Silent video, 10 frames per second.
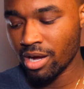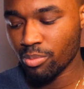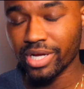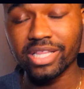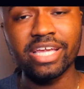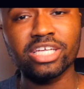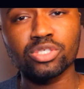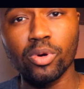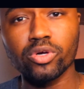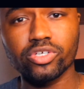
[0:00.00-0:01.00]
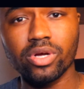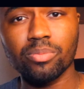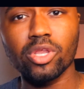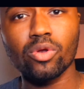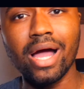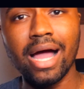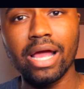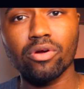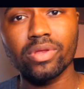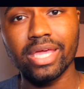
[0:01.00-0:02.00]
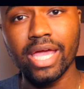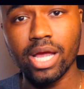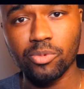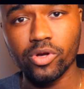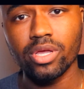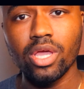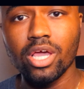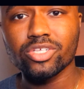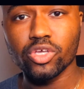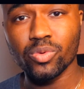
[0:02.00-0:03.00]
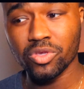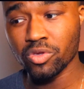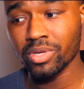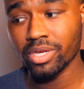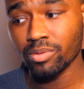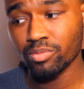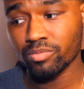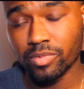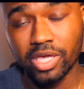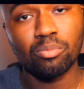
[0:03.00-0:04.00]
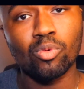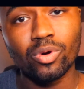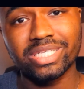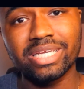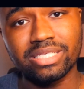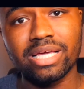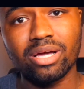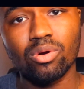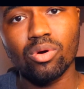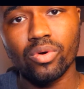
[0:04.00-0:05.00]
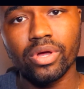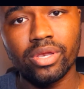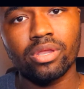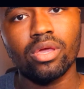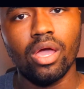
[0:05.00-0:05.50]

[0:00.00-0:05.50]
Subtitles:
bring the exposure up a little higher on the camera so you can get more detail on